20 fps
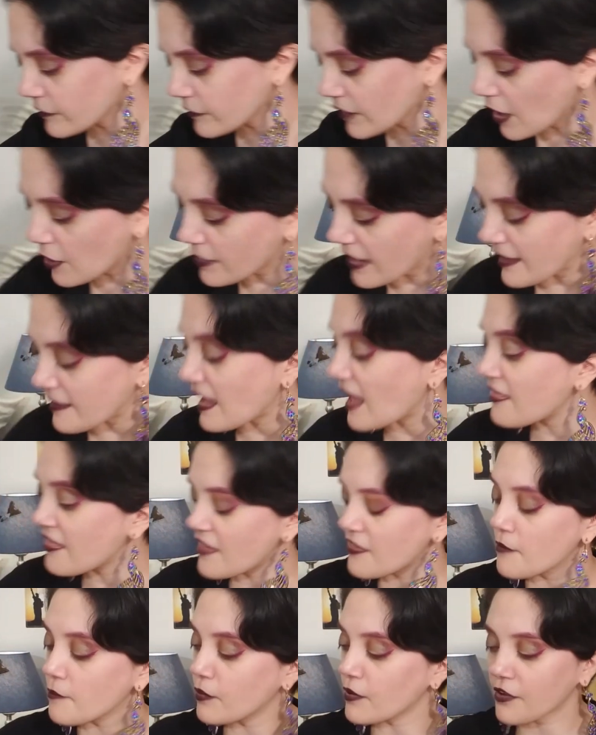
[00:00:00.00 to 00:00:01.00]
Okay, and then
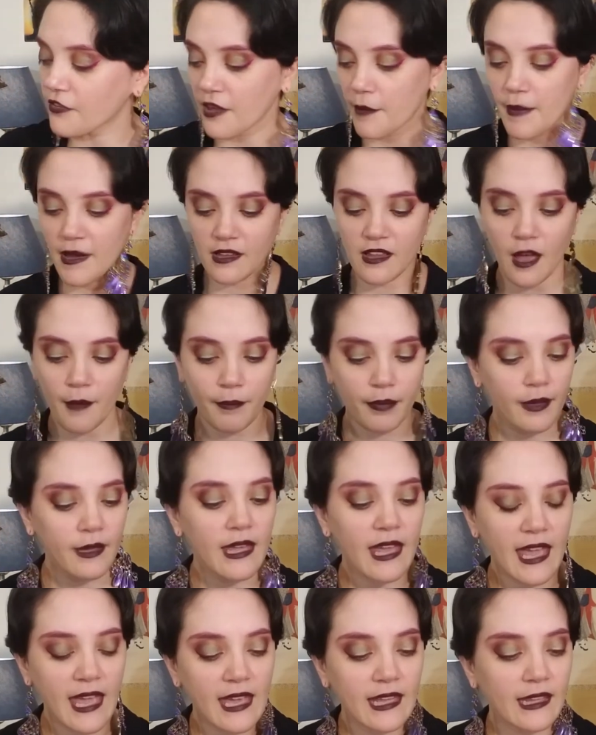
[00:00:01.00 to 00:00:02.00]
the books I picked up
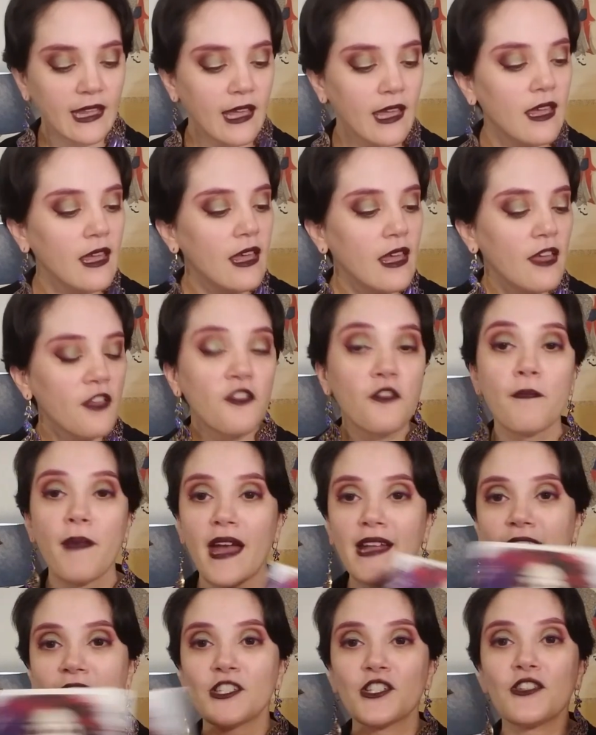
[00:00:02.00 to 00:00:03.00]
in
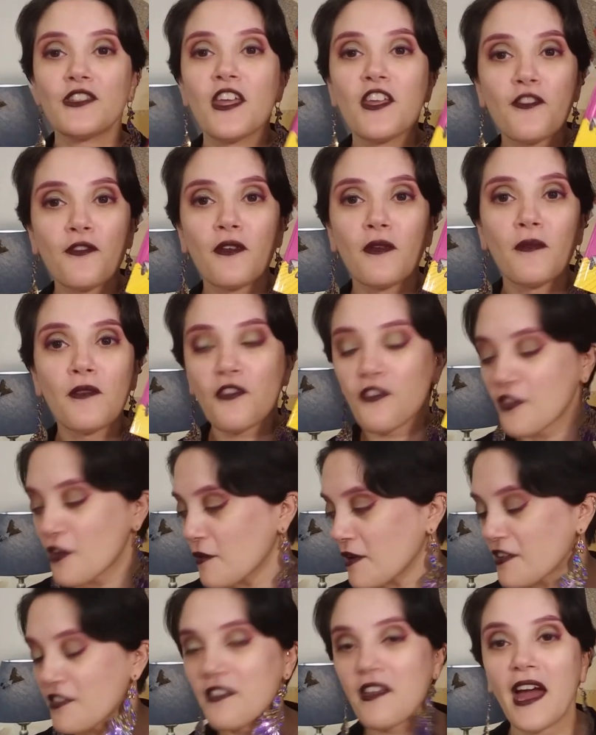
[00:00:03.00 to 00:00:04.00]
Spanish. This one was so
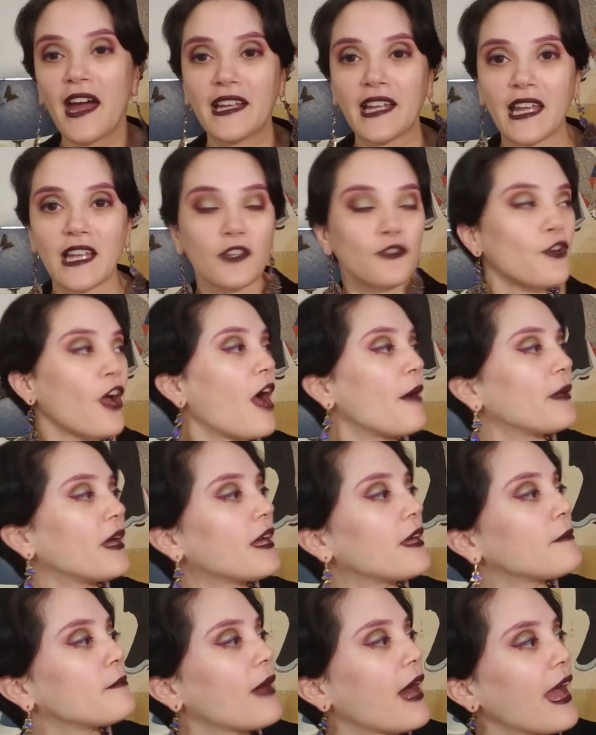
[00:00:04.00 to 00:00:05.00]
exciting.
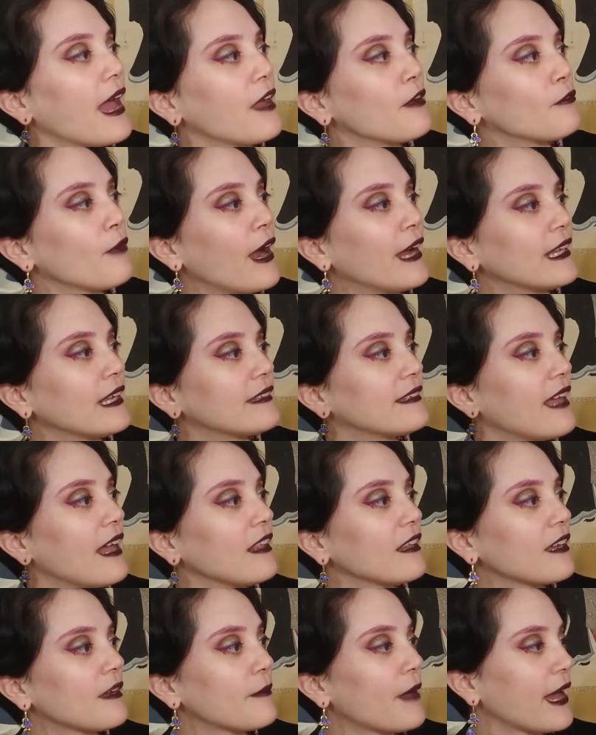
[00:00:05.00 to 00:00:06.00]
Drama by Raina
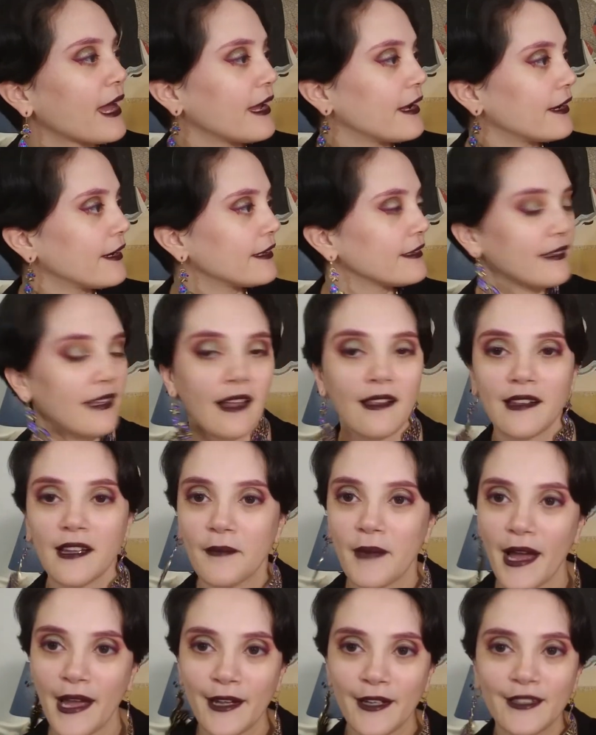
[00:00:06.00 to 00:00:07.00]
Telgemeier.
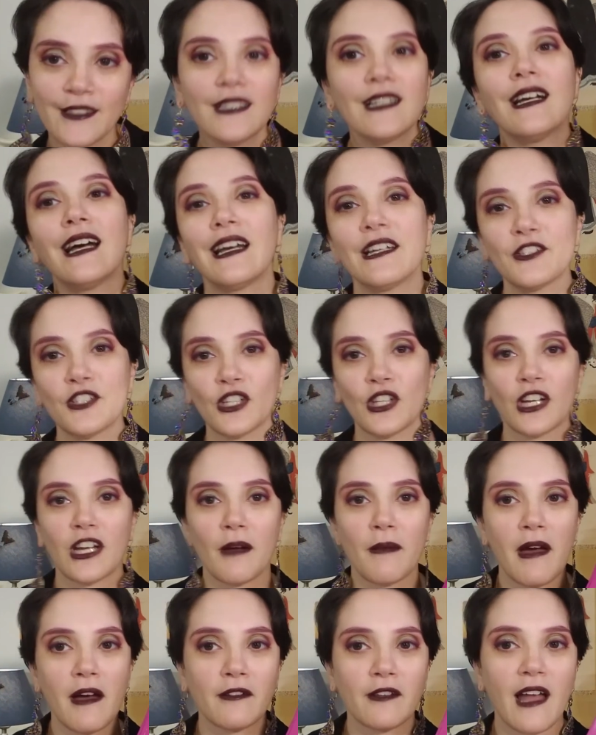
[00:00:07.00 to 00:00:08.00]
Telgemeier? I should look up
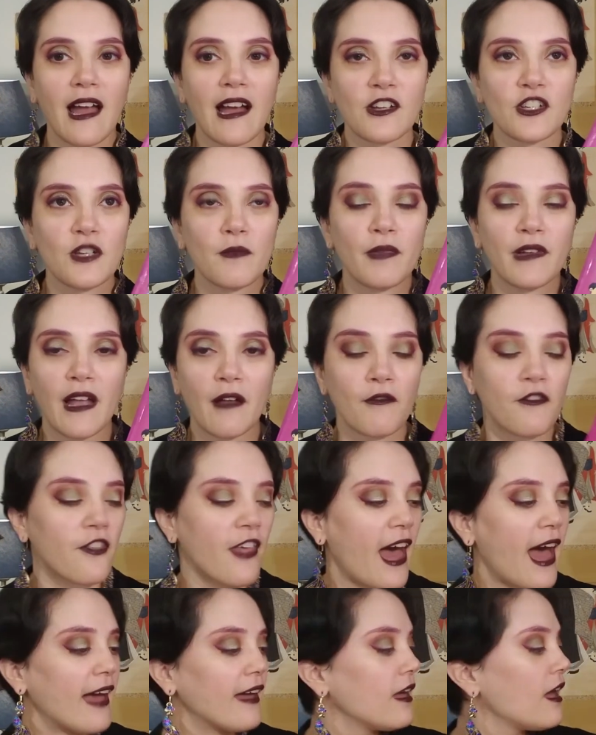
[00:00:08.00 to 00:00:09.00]
how to actually pronounce
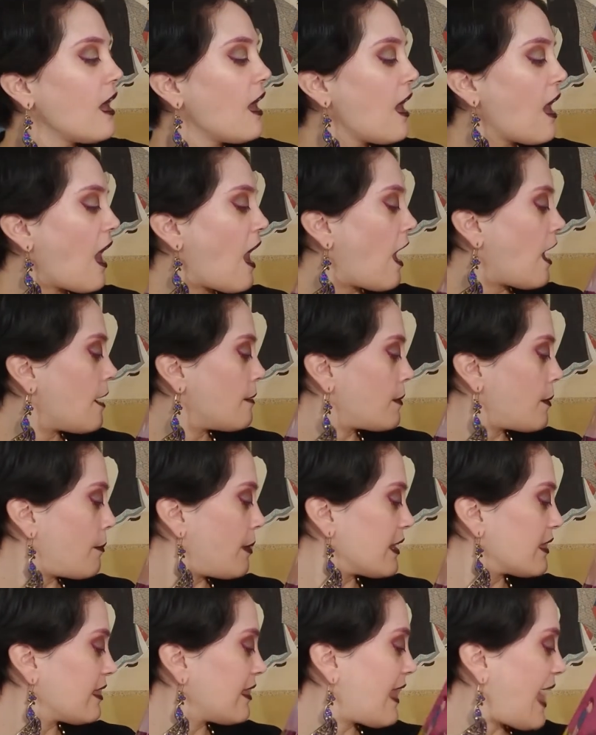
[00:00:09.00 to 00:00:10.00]
that. Um,
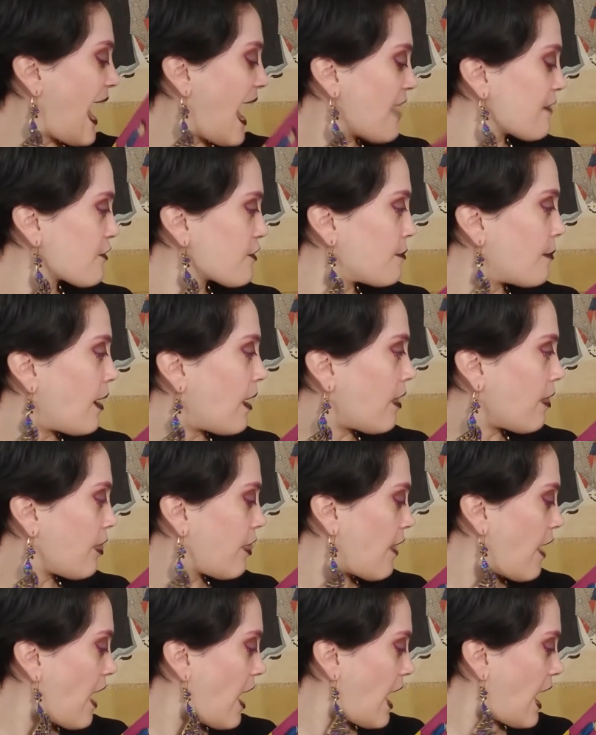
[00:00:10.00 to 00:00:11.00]
but last month
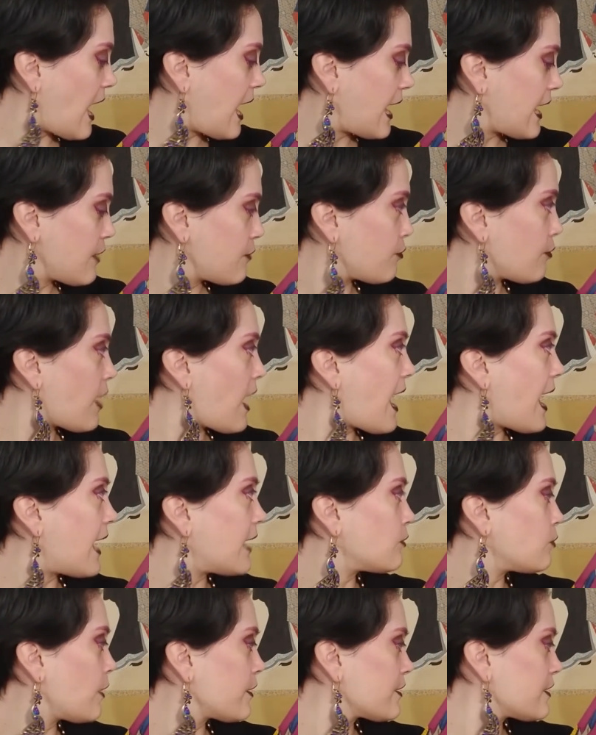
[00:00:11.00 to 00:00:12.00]
I read,
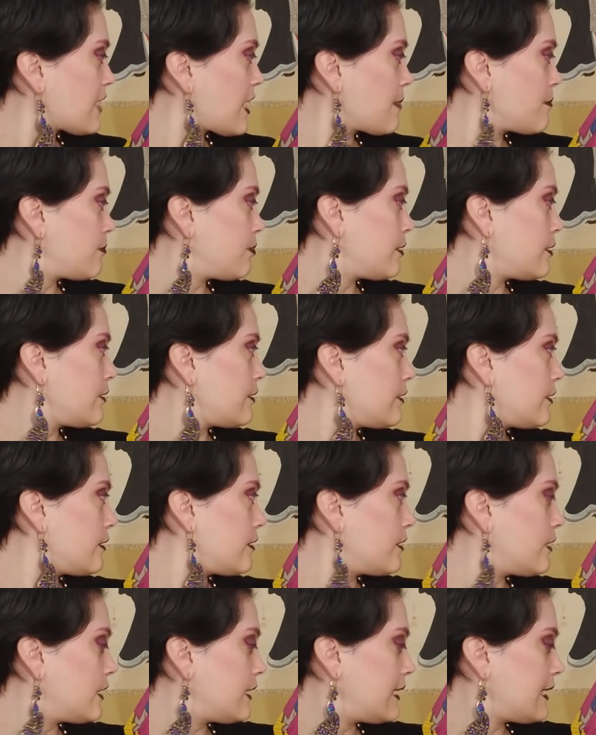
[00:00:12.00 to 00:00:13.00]
where did I
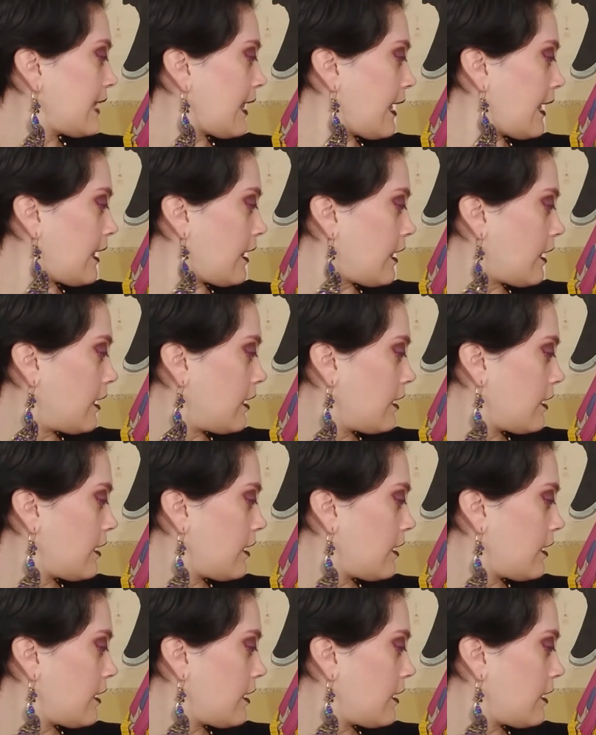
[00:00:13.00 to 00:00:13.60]
put it?